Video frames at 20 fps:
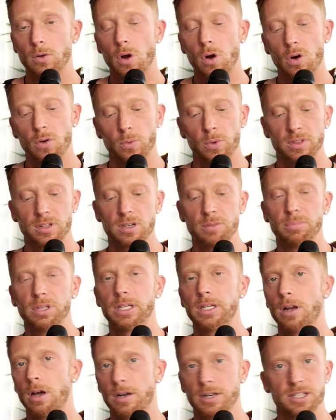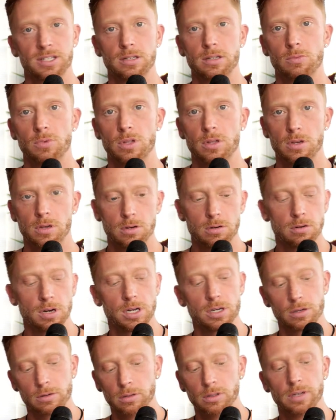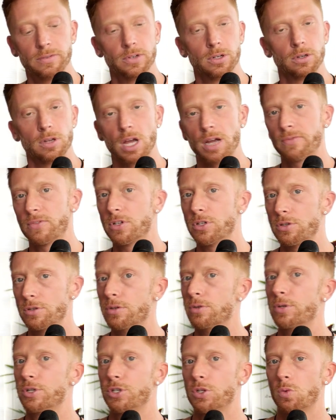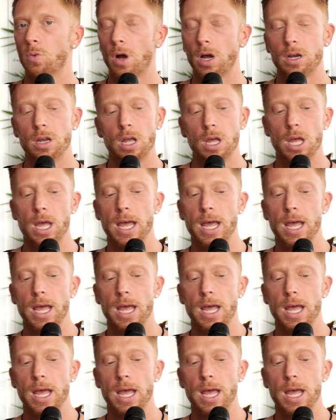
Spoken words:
or with complete honesty with you, and you live your life and you do what you want.